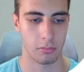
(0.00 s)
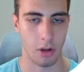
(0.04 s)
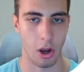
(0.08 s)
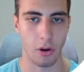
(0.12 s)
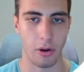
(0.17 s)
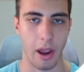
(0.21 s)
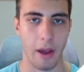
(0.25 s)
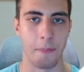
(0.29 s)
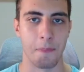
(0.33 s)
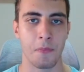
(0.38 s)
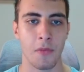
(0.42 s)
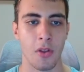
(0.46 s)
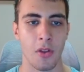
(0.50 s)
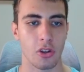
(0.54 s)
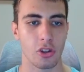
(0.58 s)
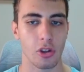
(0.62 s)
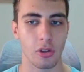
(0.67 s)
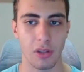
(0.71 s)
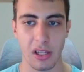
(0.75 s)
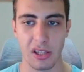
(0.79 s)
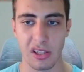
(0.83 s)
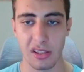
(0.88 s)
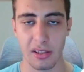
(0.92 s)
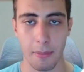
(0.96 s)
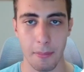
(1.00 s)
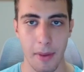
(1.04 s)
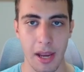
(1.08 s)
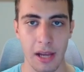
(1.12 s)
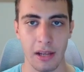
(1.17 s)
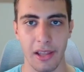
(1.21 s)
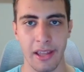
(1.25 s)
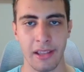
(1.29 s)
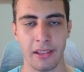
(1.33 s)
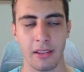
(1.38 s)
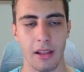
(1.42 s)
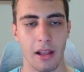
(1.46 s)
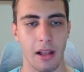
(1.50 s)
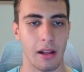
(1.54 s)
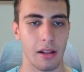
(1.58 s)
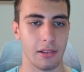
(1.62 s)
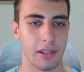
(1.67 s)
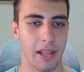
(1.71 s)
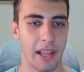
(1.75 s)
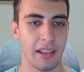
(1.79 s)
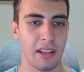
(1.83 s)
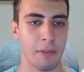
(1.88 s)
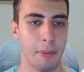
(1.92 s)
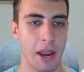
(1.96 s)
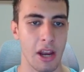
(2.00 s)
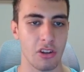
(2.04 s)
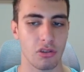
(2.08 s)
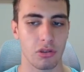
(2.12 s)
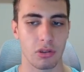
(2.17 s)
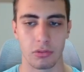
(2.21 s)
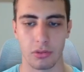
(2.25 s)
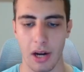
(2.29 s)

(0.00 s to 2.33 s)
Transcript: Okay, so this is the main landing page,